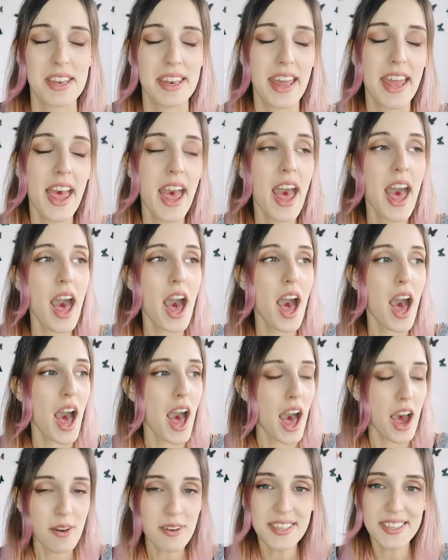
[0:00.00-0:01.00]
in.
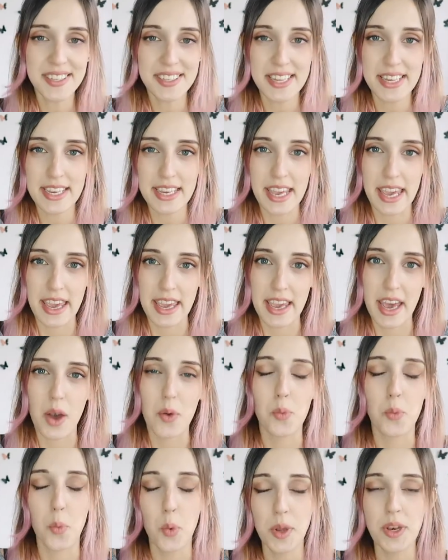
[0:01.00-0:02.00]
I was thinking,
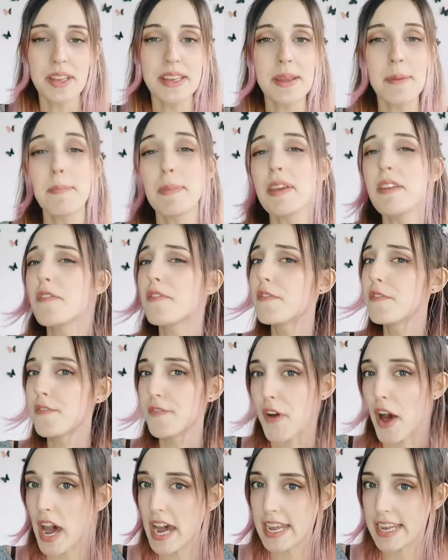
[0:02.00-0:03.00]
wouldn't it be
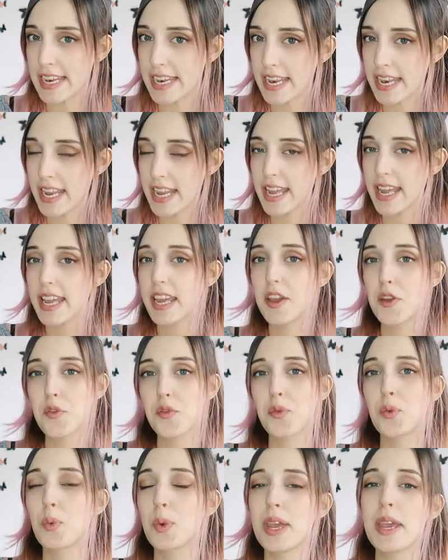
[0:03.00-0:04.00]
fun if
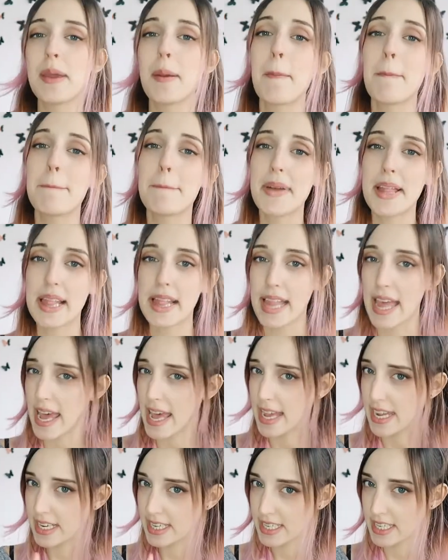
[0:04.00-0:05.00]
we
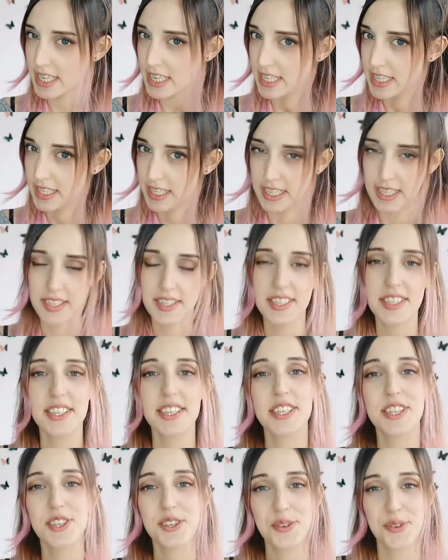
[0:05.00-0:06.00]
planned this
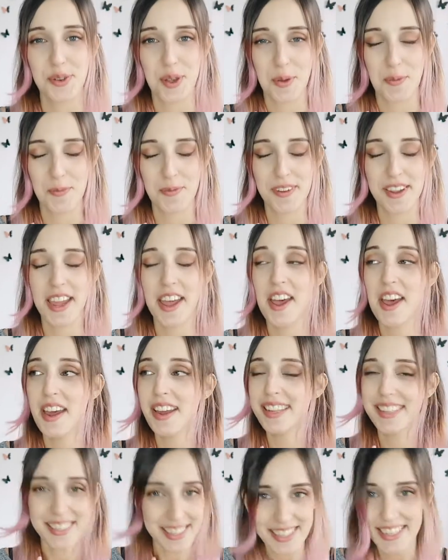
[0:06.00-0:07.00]
trip
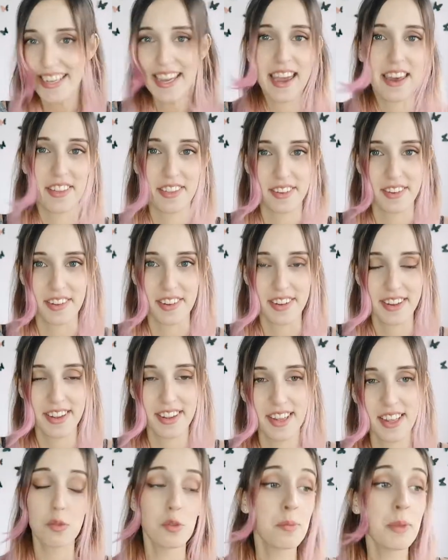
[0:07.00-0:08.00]
together.
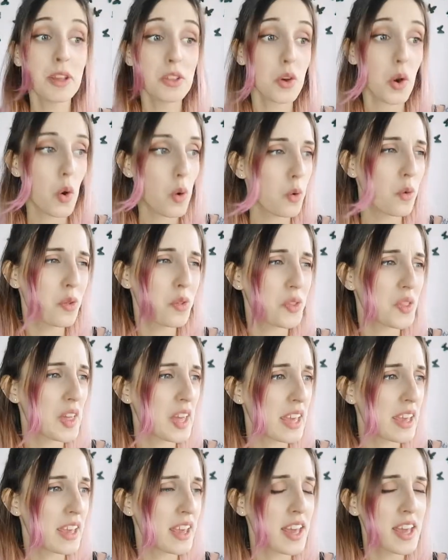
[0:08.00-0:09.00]
It would make the whole
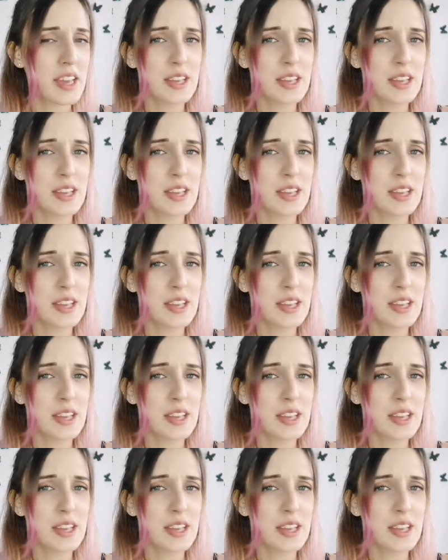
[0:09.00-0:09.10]
thing